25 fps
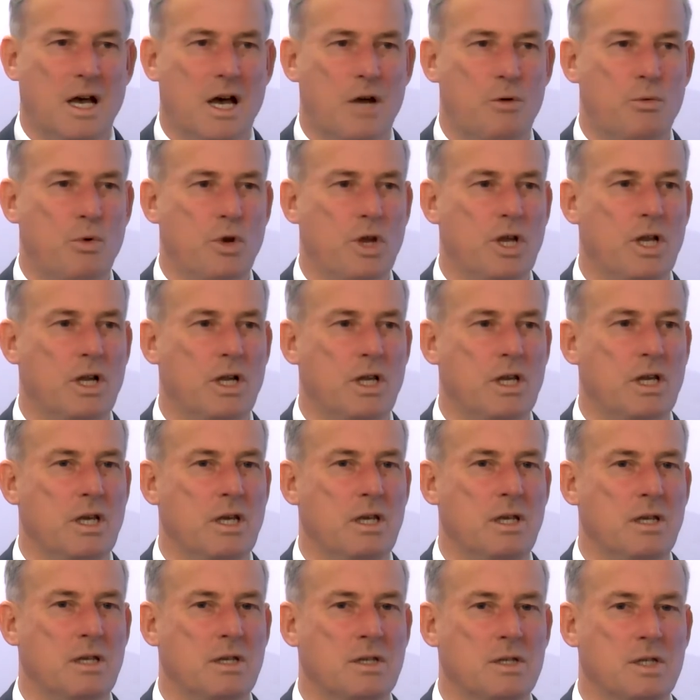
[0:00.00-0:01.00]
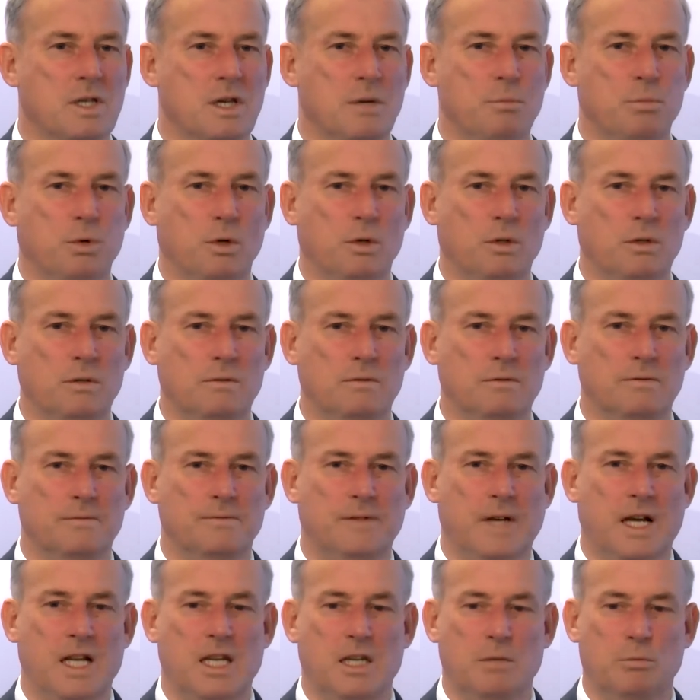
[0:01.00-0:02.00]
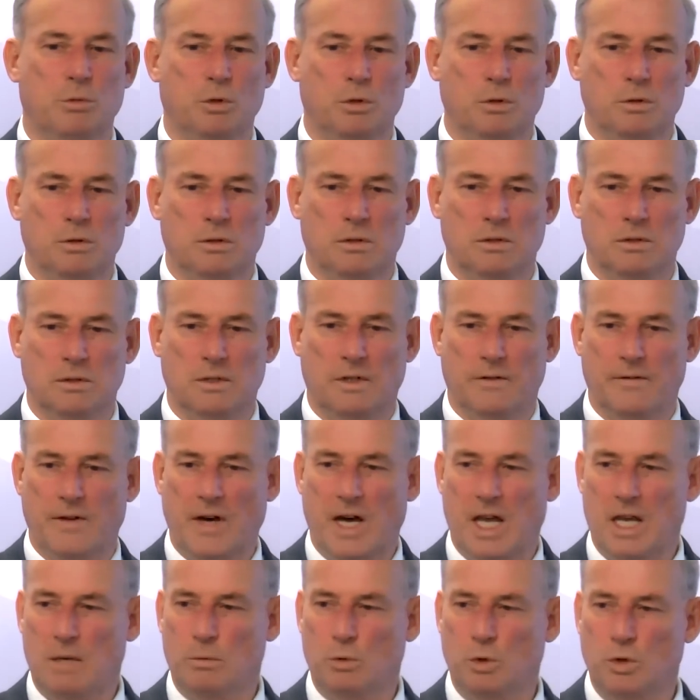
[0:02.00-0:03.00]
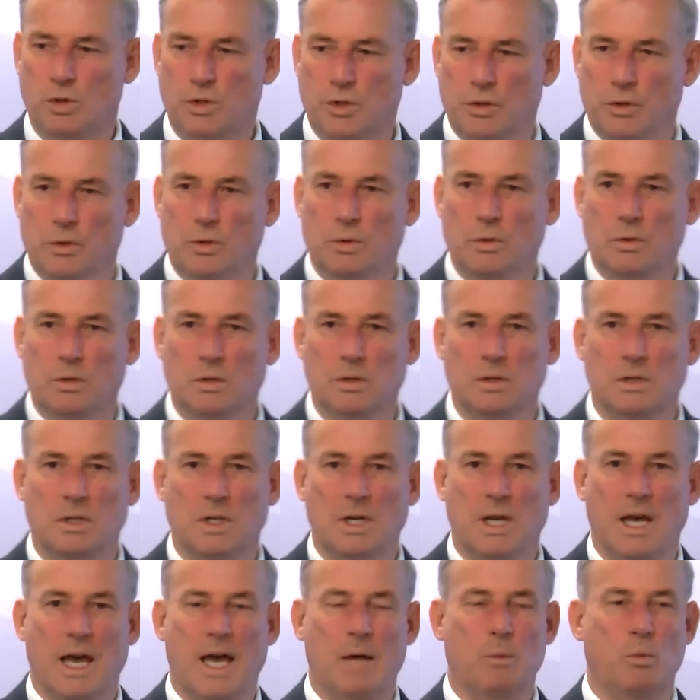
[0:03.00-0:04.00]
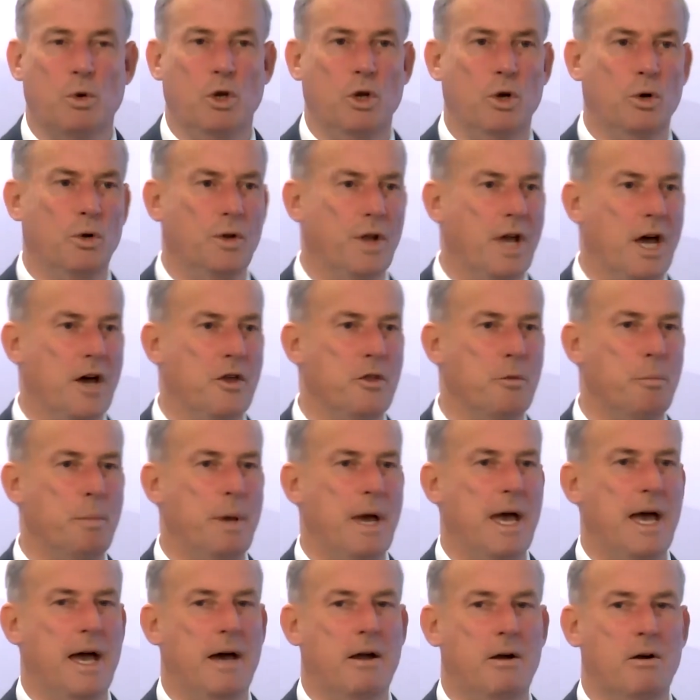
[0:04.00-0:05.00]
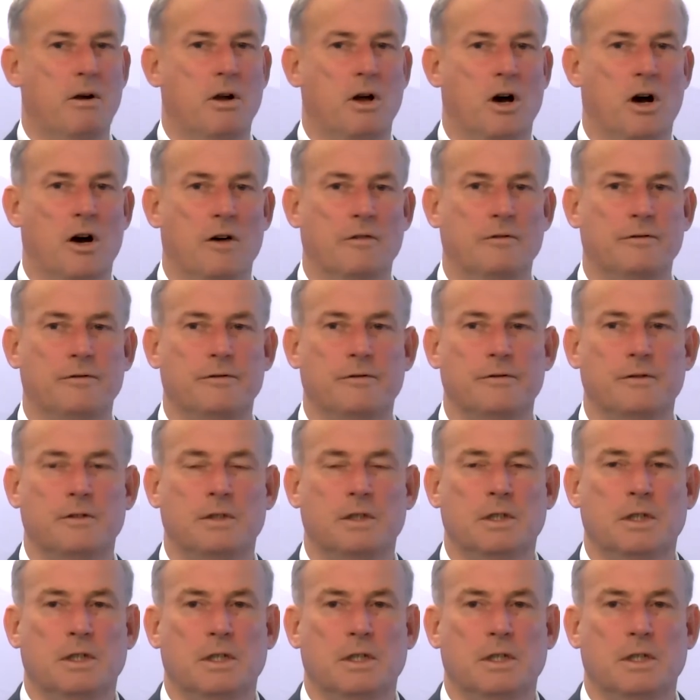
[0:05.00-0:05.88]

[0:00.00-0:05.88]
a really simple, valuable, available tool. And we all know the power of